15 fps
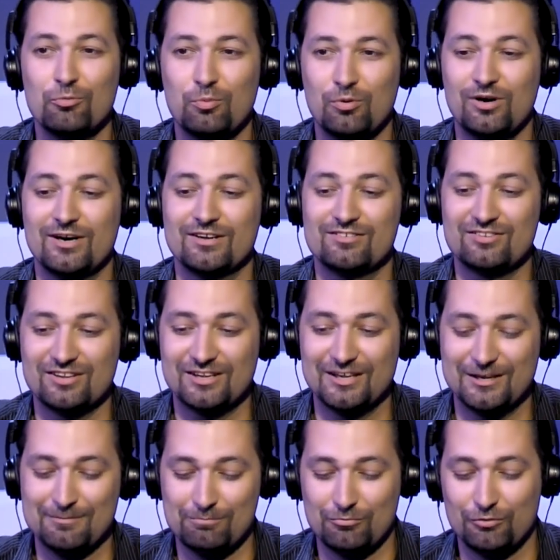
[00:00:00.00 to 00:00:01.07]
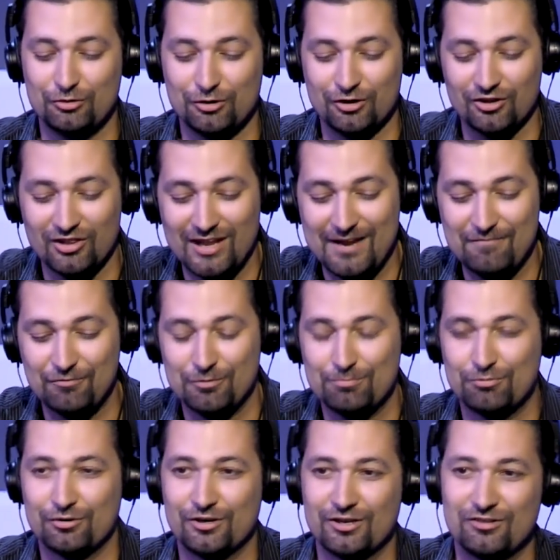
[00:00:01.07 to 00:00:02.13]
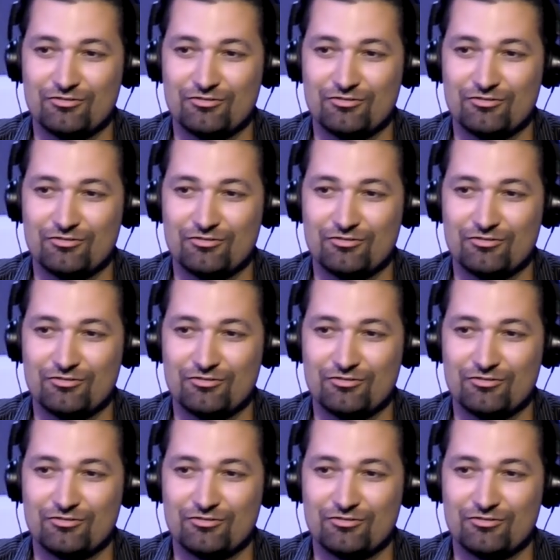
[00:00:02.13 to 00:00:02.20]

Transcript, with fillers: want to get more life report,